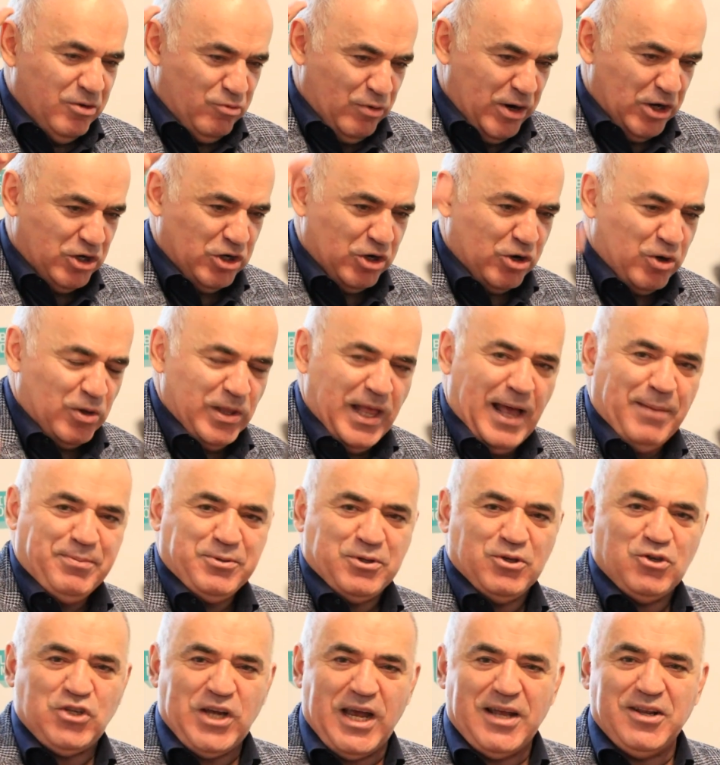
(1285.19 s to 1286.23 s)
Russia
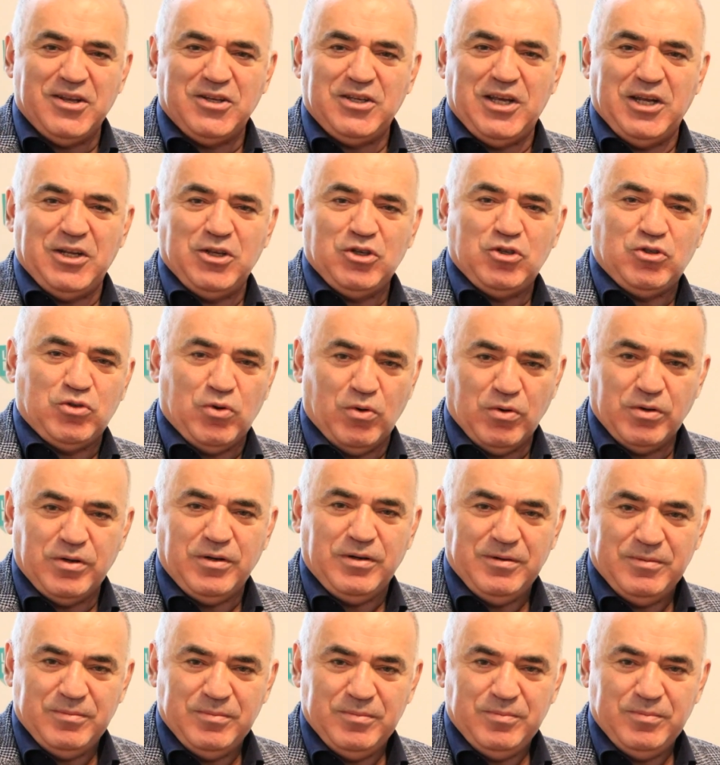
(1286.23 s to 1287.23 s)
collapses, China is getting stronger.